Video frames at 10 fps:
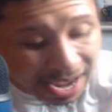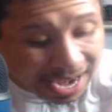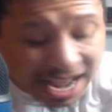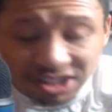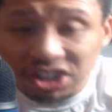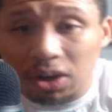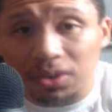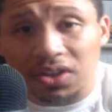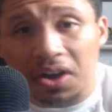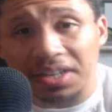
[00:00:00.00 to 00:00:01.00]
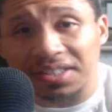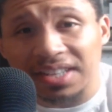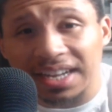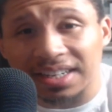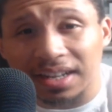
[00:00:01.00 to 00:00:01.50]
And then she goes on to
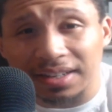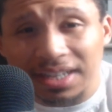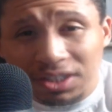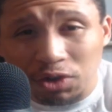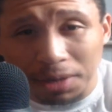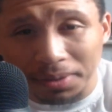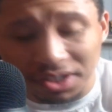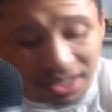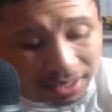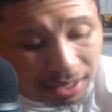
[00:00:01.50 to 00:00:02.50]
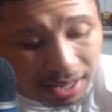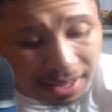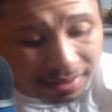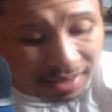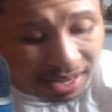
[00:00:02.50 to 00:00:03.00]
say this creepy shit
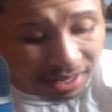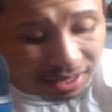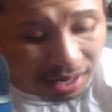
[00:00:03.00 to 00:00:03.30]
that